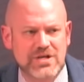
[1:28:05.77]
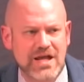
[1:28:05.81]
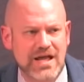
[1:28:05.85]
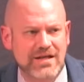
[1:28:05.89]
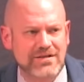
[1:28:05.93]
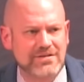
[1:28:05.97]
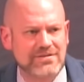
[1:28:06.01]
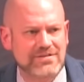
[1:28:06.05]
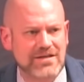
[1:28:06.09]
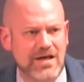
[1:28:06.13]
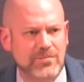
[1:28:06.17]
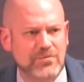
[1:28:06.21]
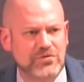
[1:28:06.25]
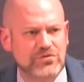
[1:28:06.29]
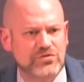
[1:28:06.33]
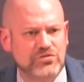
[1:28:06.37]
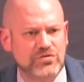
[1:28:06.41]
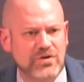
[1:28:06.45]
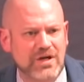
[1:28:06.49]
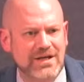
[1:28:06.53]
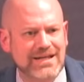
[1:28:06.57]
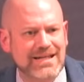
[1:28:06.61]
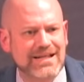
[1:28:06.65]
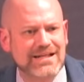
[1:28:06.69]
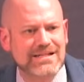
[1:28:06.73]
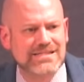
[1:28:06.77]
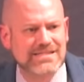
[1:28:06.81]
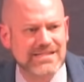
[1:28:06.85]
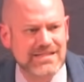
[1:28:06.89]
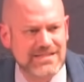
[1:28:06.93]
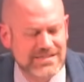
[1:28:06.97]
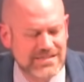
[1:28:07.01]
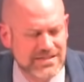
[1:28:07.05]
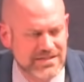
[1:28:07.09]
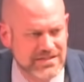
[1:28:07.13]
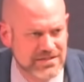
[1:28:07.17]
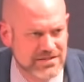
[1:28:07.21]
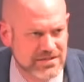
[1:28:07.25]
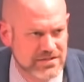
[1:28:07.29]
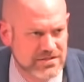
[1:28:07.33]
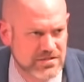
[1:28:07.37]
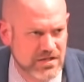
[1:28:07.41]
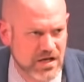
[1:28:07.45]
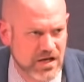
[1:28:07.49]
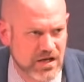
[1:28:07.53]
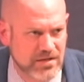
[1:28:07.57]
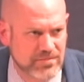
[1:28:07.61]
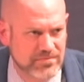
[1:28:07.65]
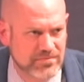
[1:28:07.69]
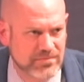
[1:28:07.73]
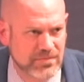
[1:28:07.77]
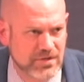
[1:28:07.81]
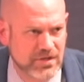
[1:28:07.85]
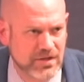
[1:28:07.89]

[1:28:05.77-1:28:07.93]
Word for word: Dan to demonstrate existed at the time.